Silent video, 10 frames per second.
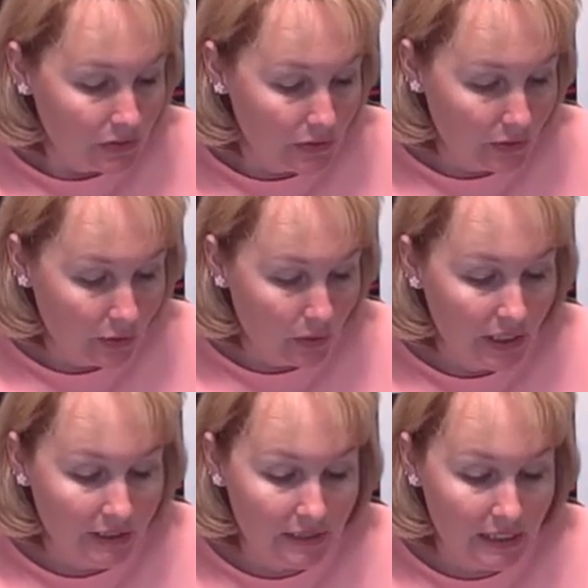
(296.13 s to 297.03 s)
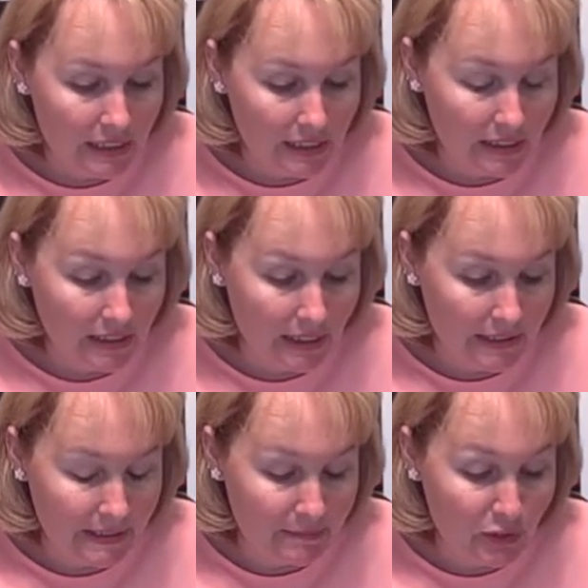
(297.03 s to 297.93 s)
So the
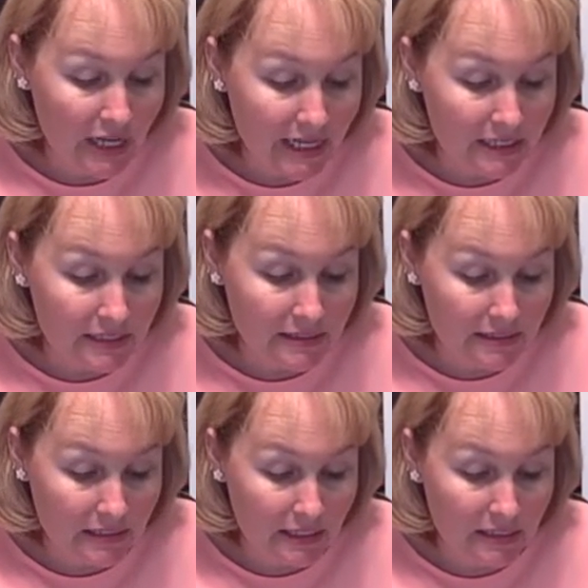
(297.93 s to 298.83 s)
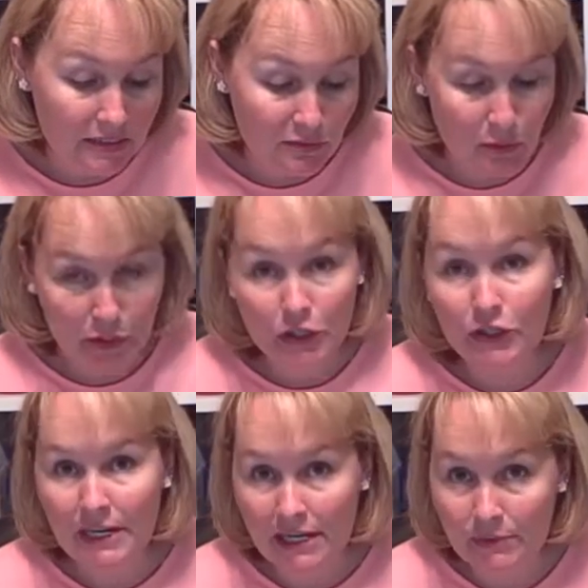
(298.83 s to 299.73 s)
protagonist in this book,
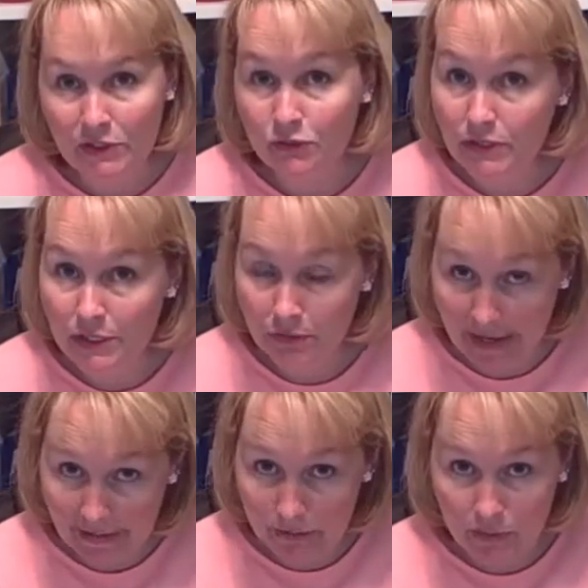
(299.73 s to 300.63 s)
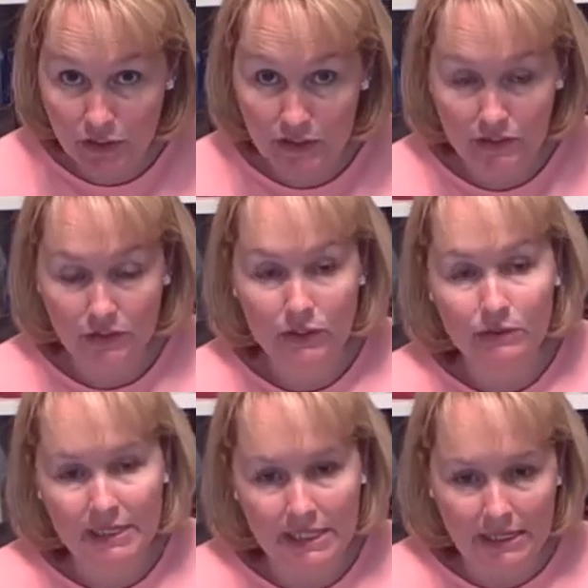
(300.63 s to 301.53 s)
her name is Regret, which is a
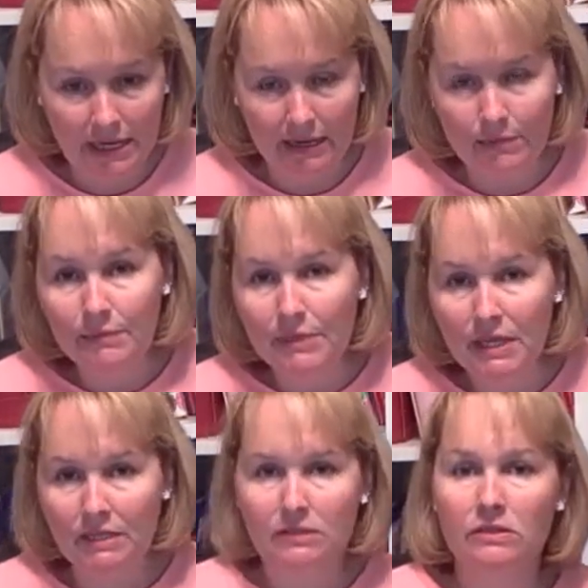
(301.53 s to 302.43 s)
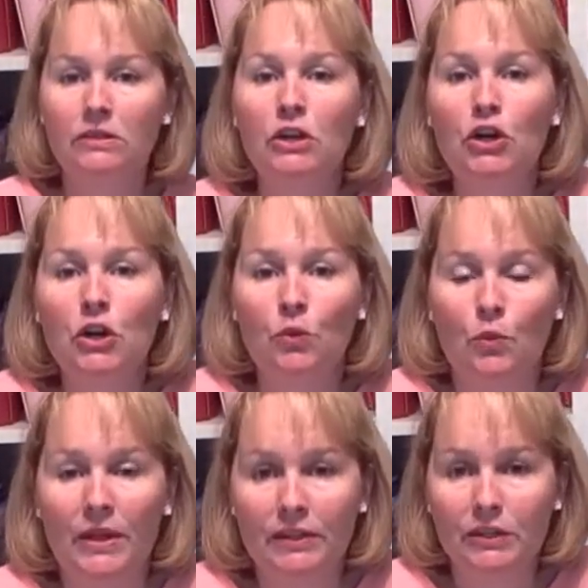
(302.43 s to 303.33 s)
Korean name because
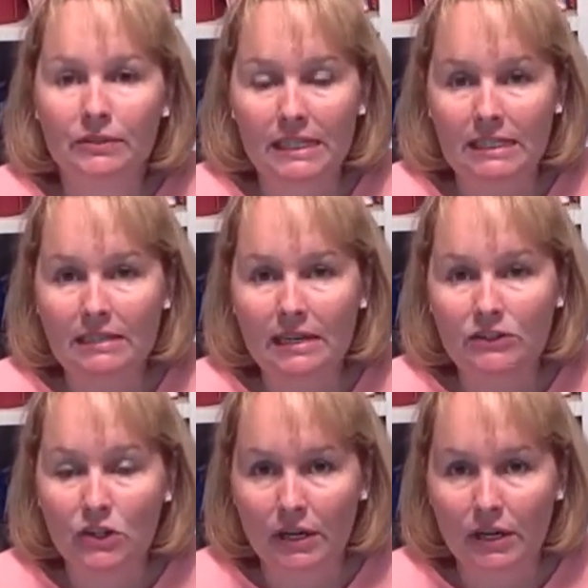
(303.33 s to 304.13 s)
when the Koreans had